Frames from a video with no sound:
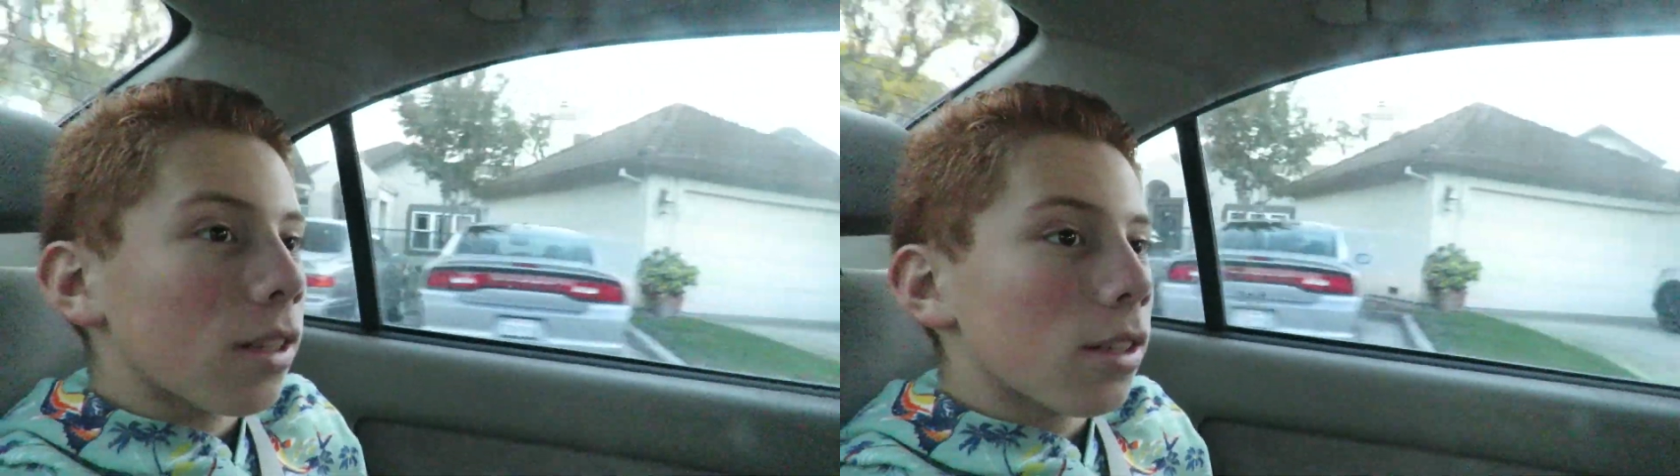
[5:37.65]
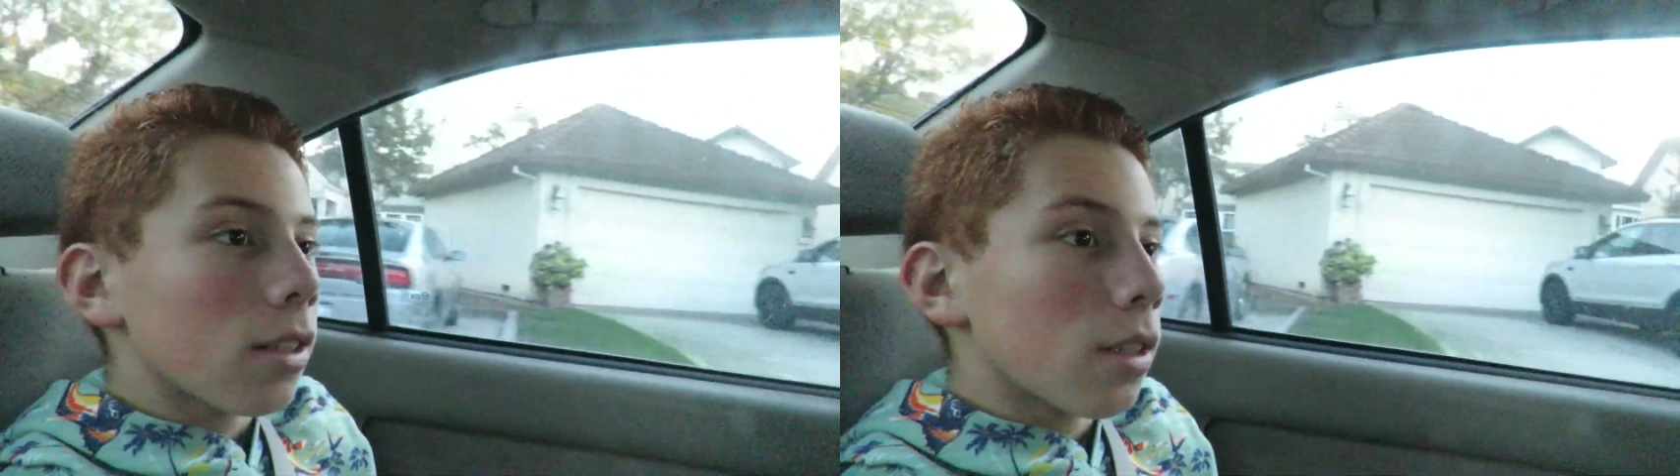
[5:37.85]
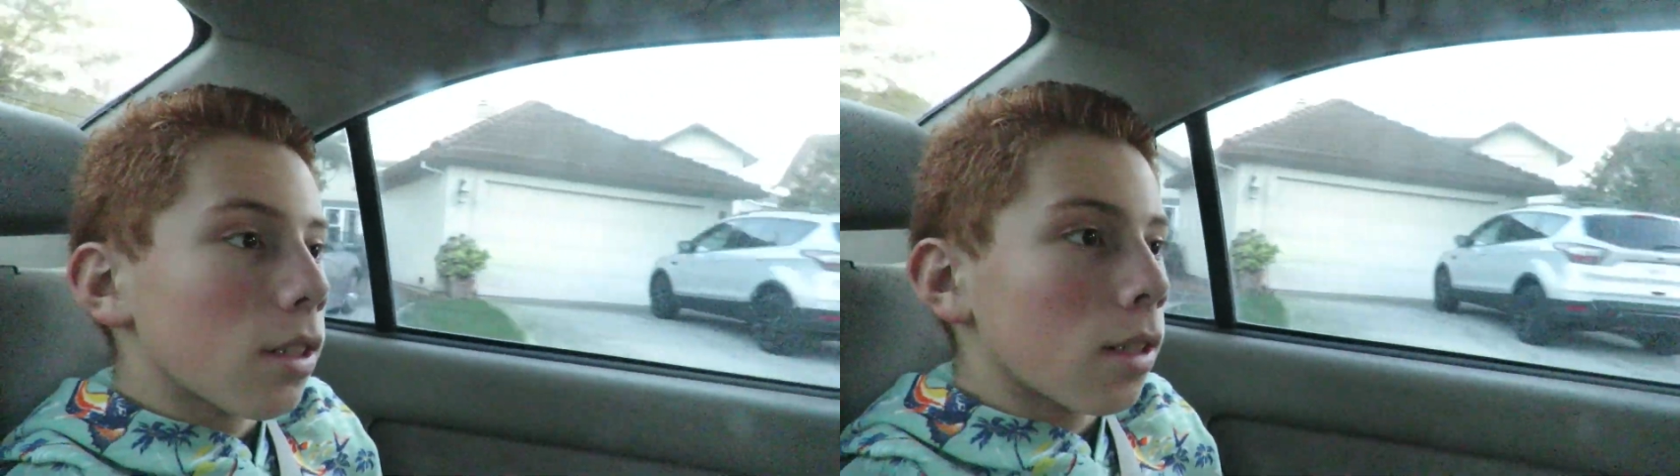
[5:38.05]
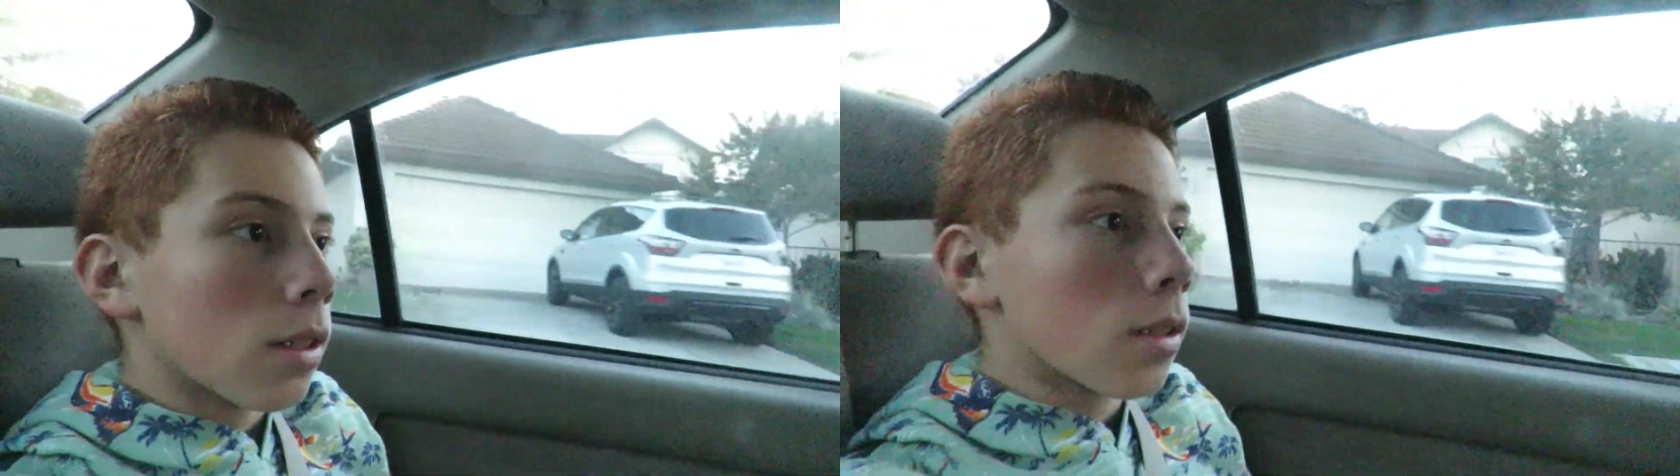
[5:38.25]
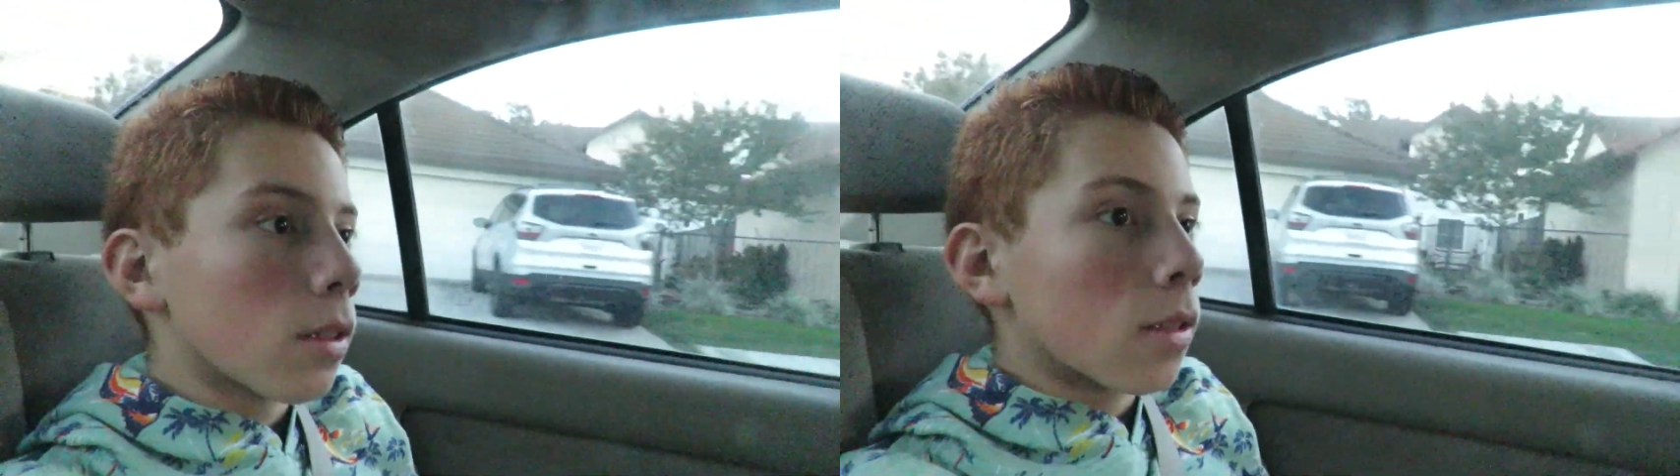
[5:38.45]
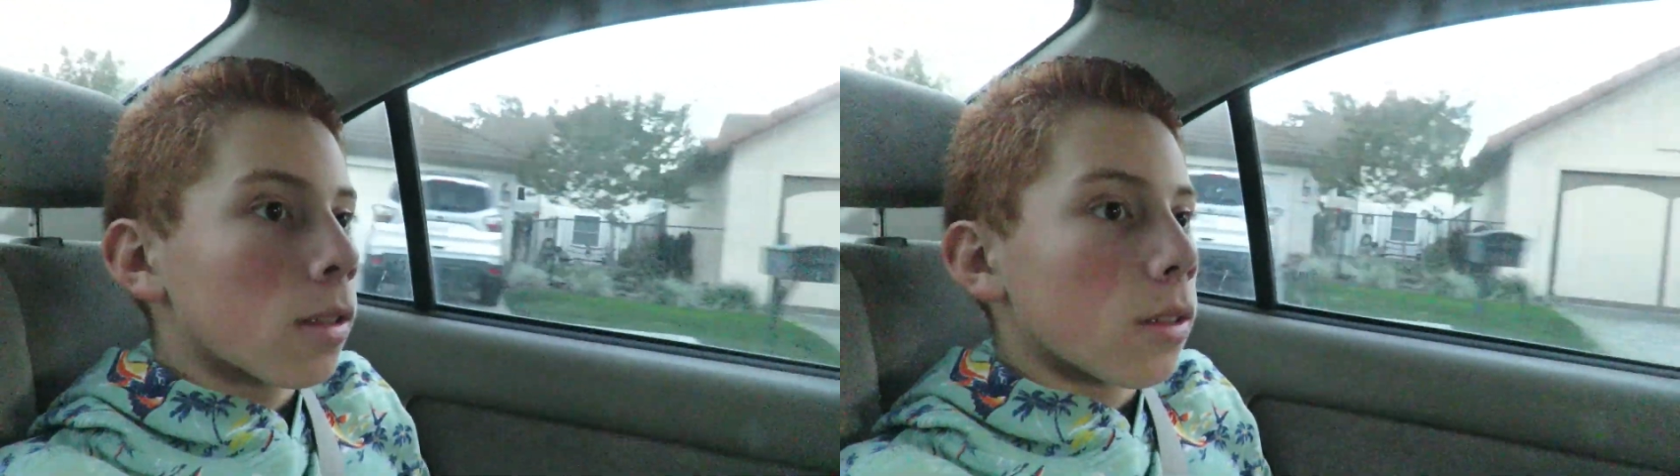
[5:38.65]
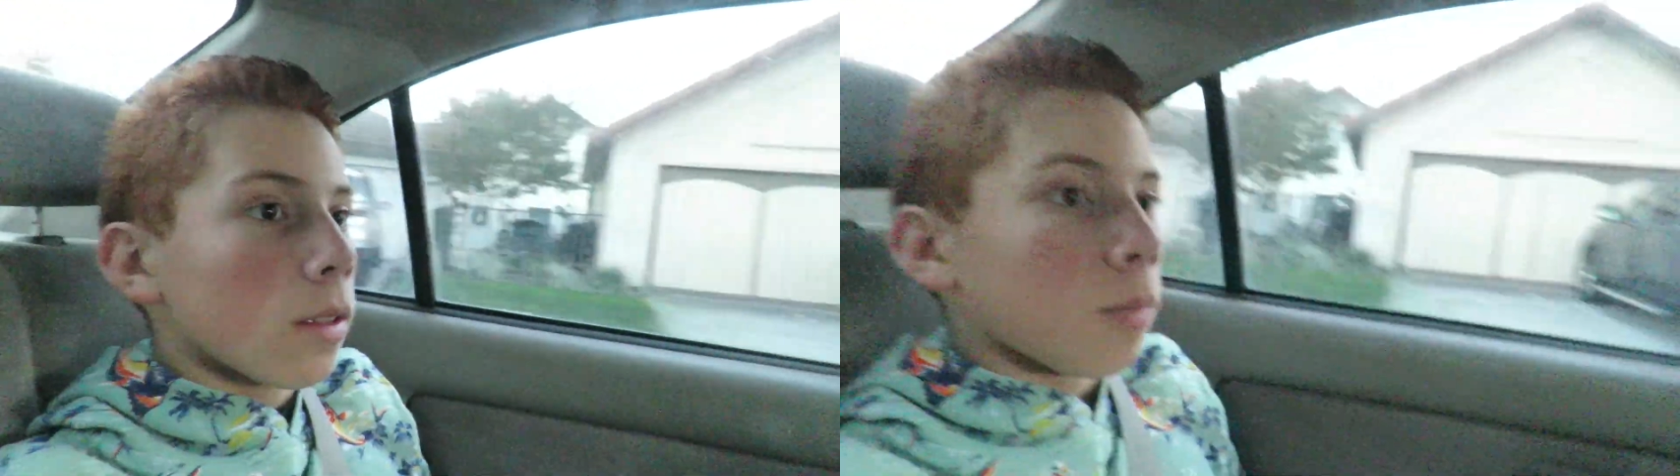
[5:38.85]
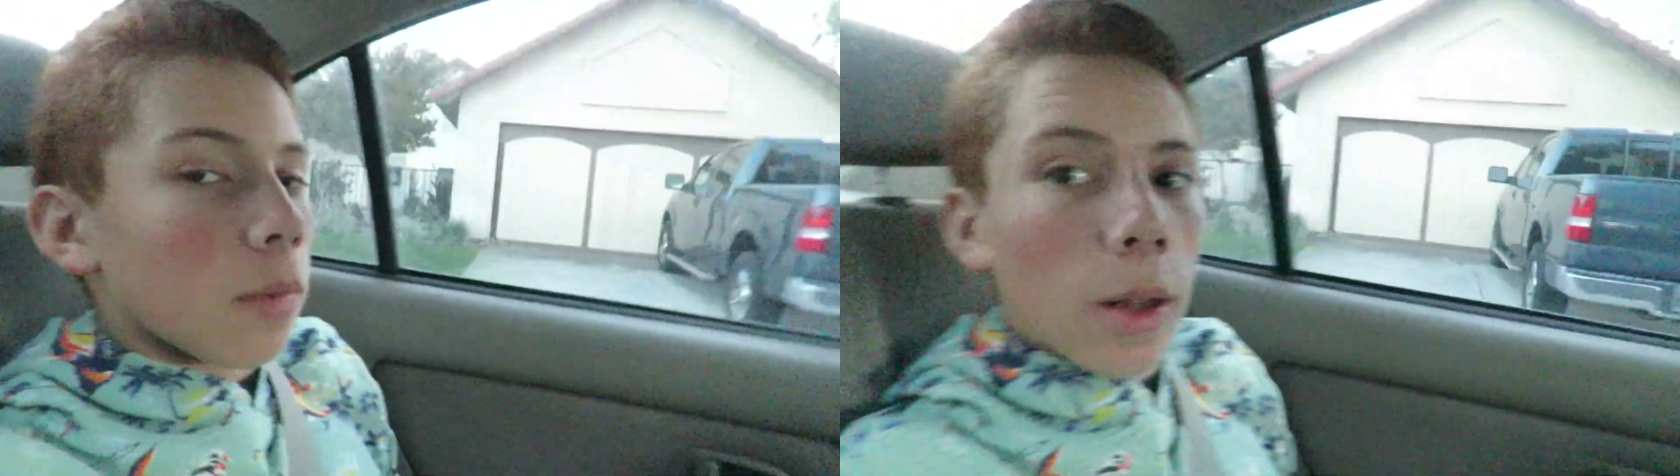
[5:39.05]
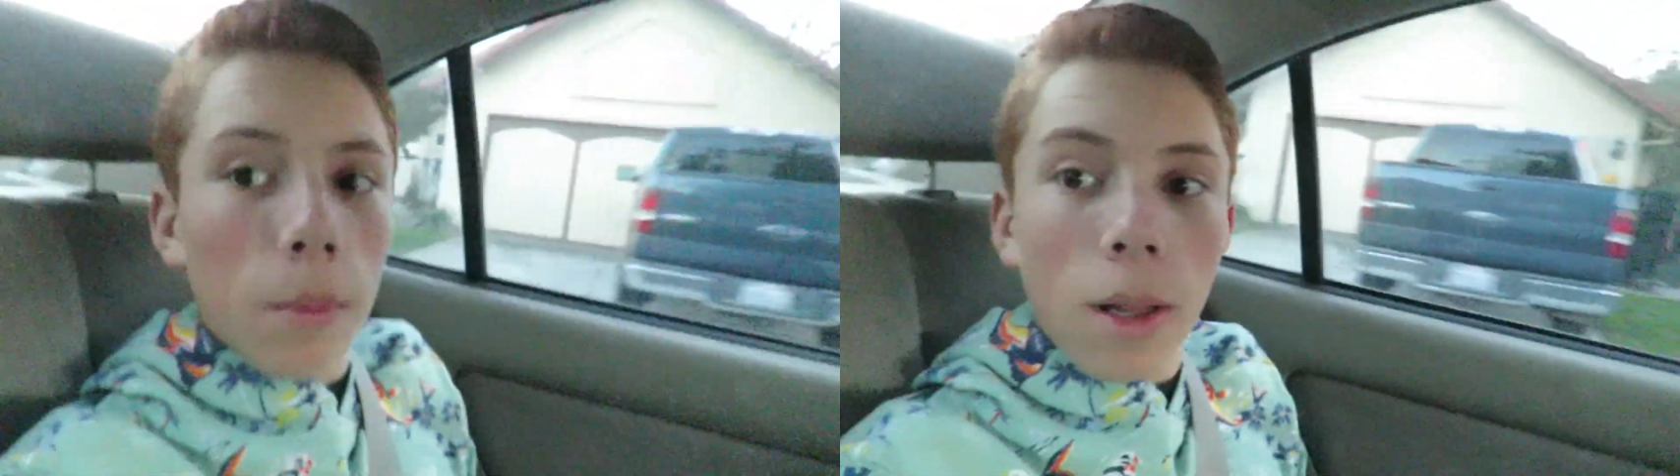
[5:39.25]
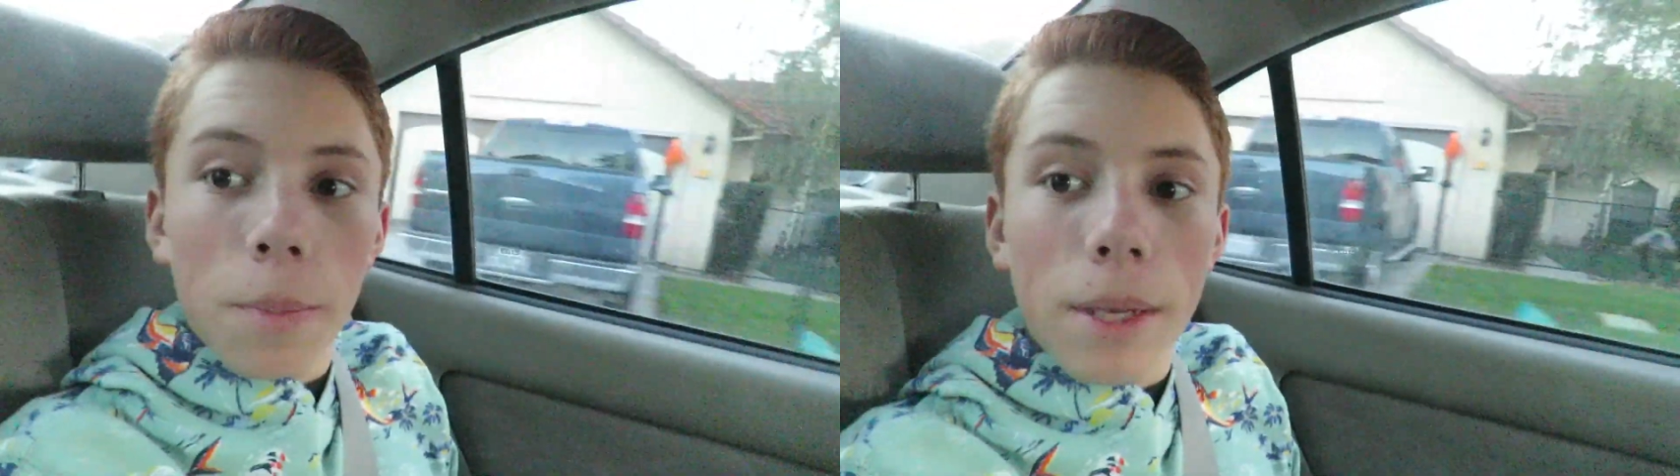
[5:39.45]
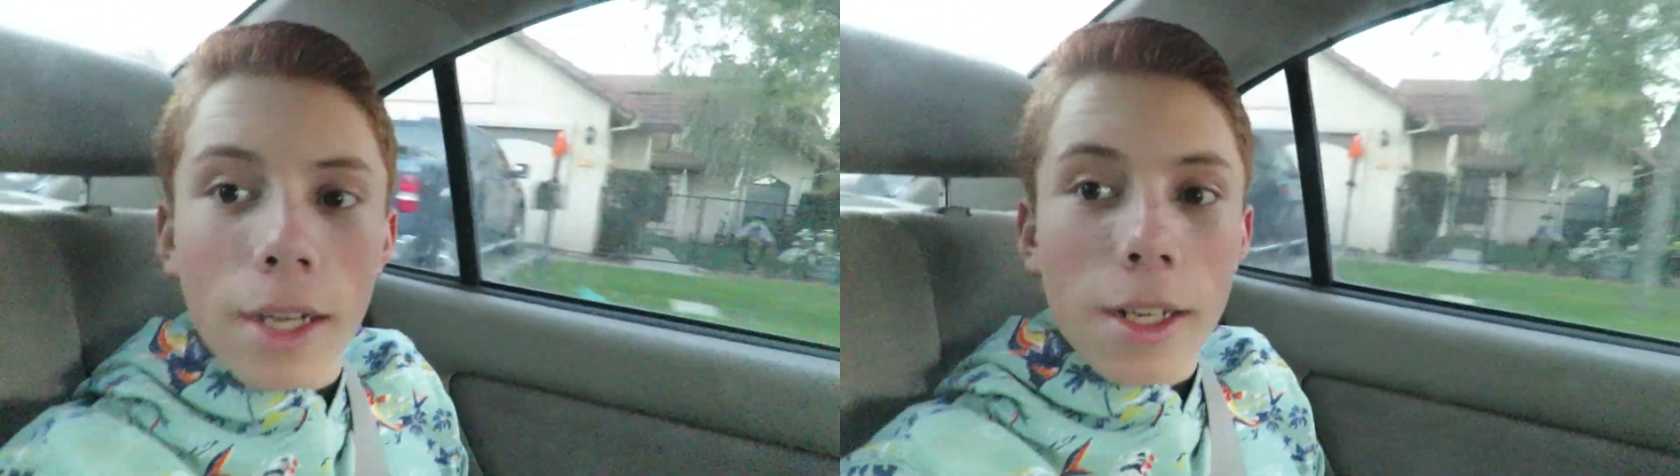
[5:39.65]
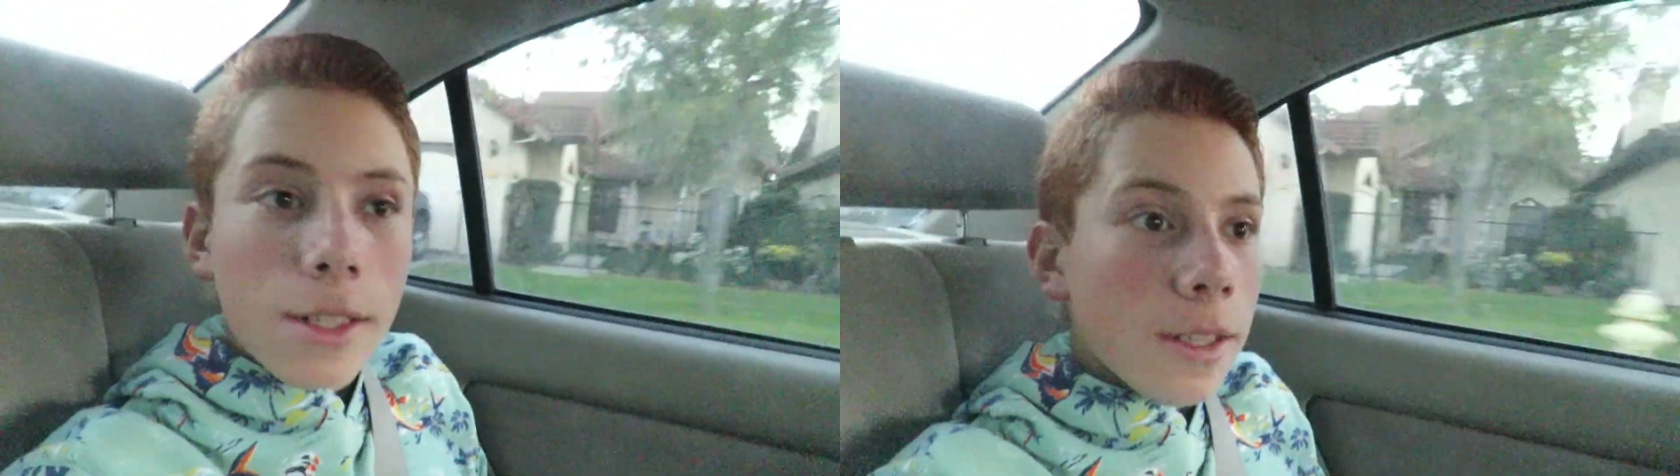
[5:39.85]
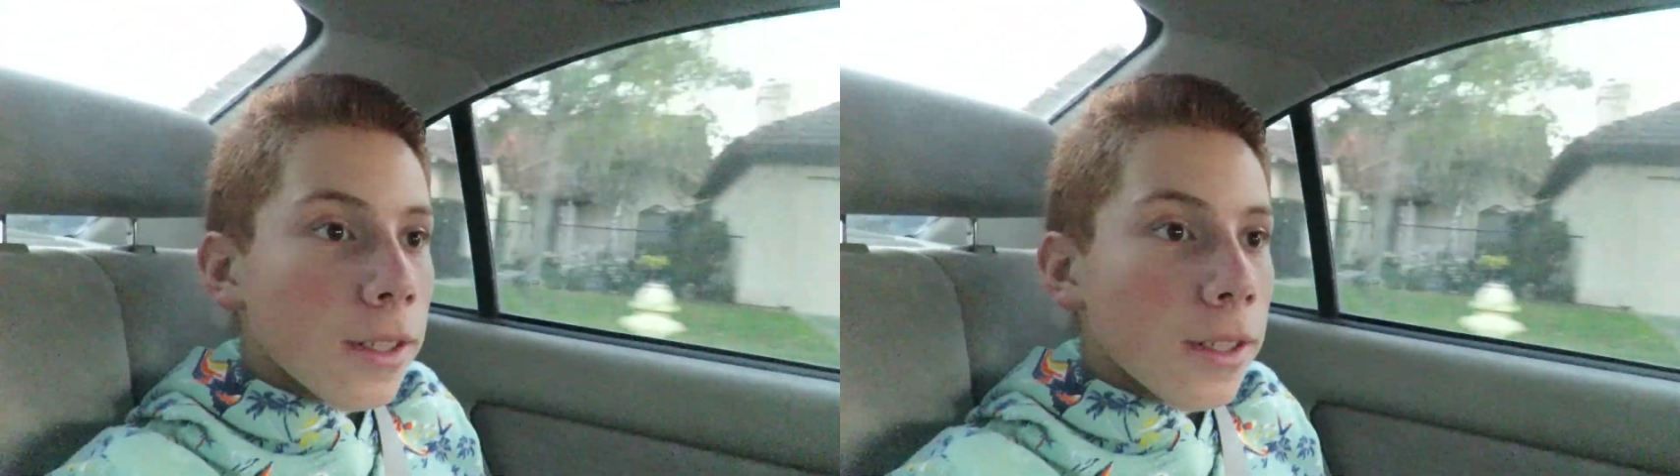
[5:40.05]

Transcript: Oh, Milpitas. Uh, Milpitas.